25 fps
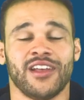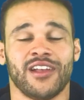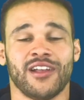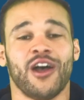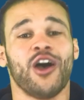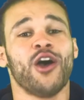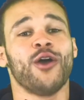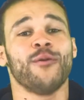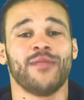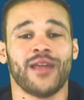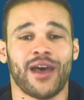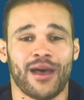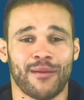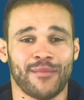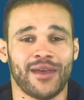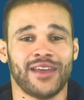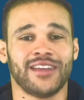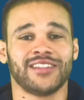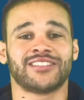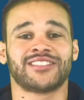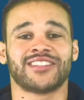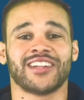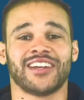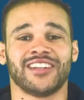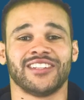Hope that
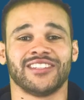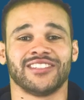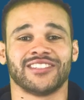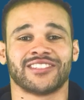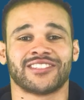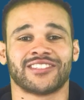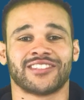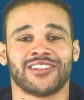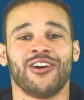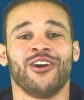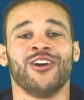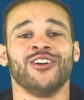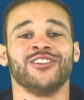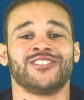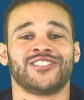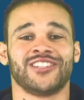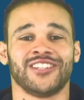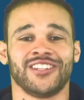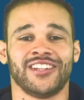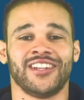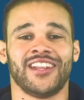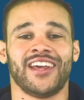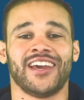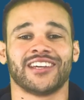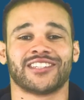makes sense. On to
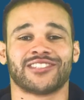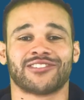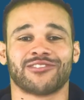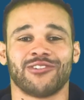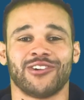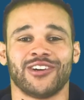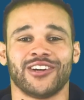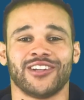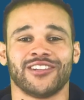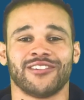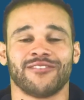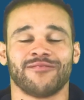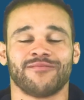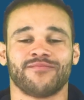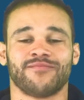the next one.